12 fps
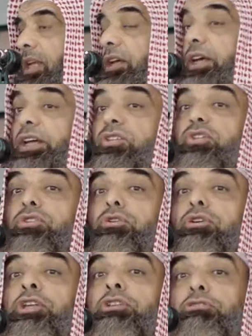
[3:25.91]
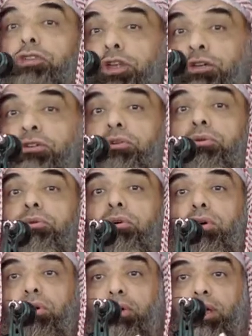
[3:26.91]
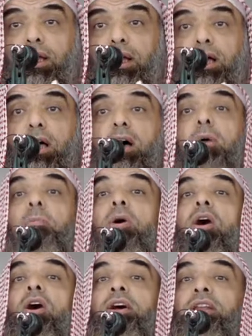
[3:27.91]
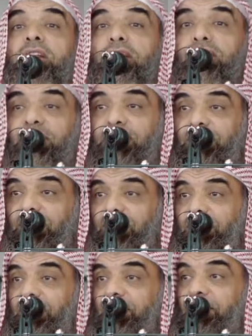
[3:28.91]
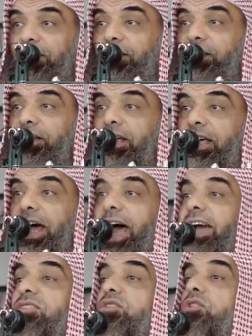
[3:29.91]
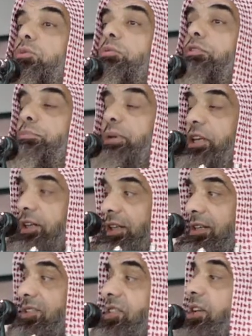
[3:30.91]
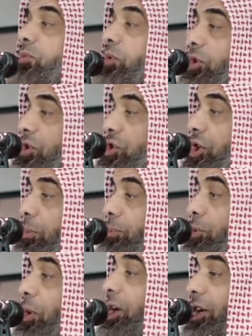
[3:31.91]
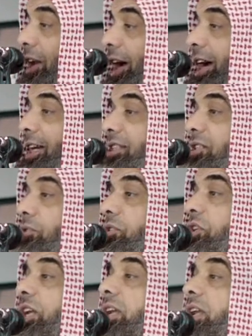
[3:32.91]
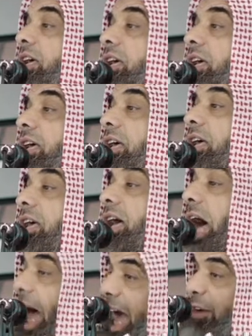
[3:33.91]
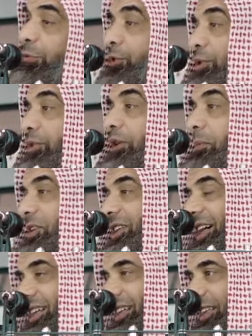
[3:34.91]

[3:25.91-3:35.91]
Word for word: is to continue upon acts of obedience and worship to Allah Azza wa Jal after Ramadan.